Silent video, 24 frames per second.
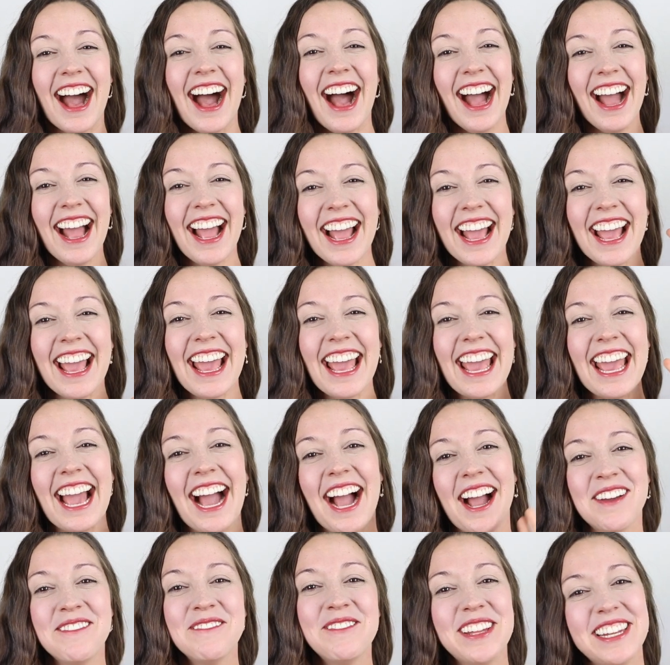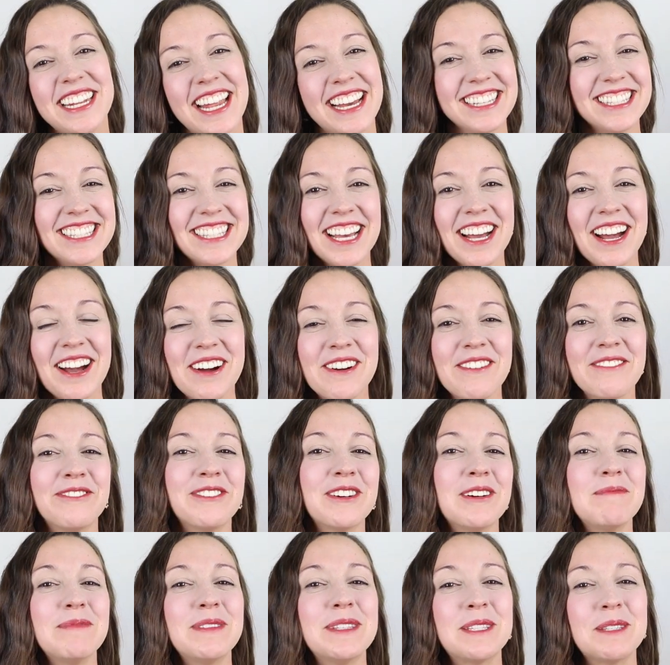Hi, I'm Vanessa
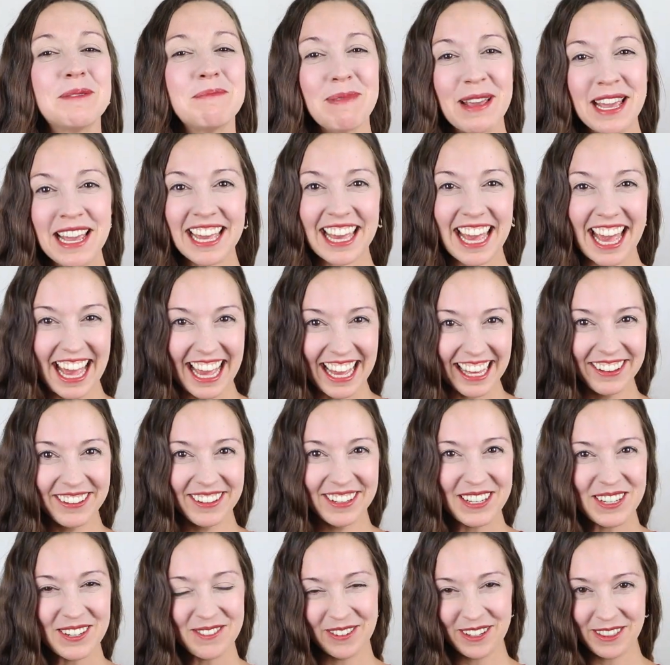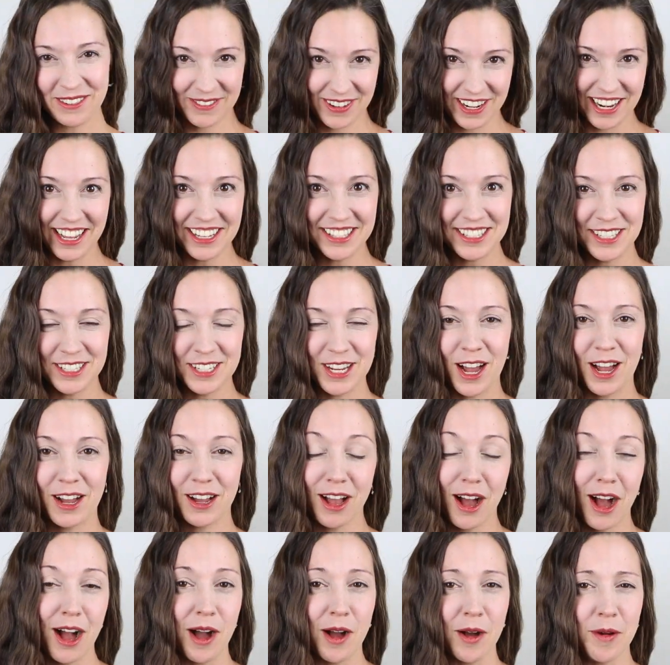from Speak English with Vanessa dot
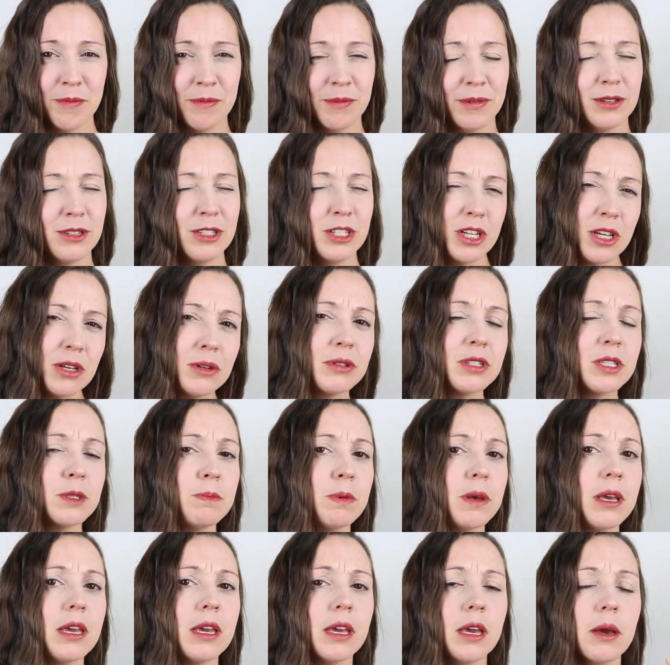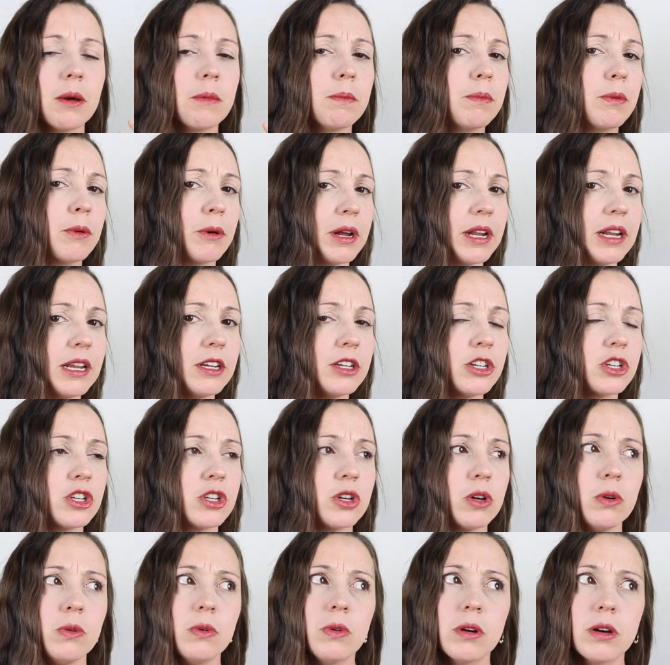com. Do you speak British
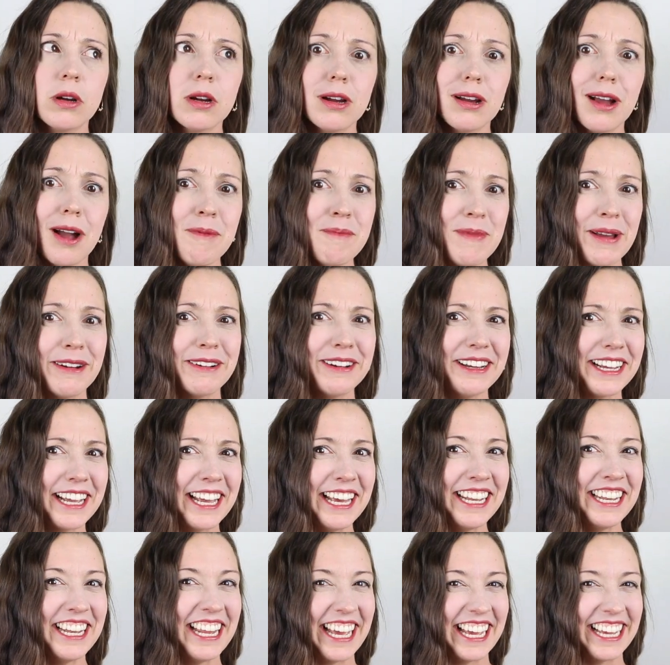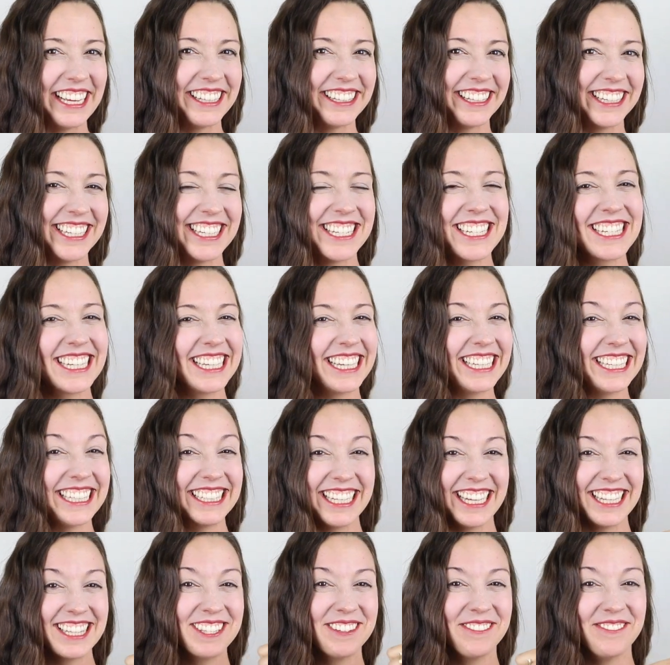or American English?
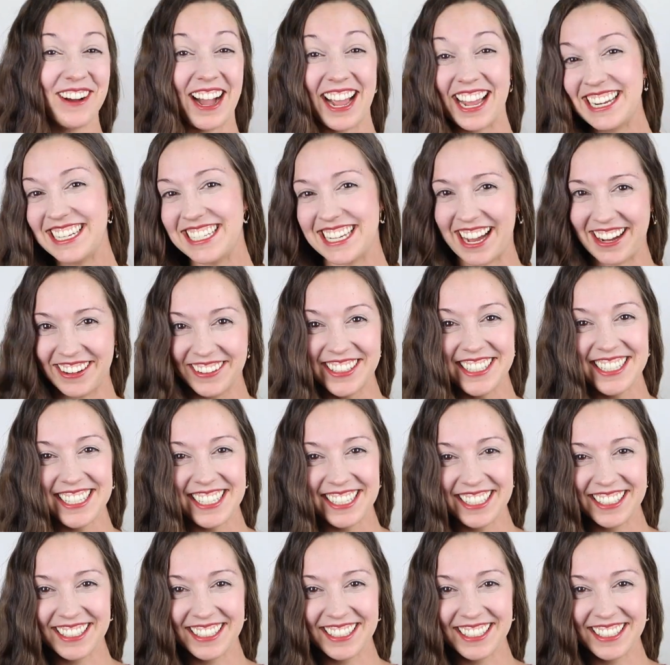Let's find out.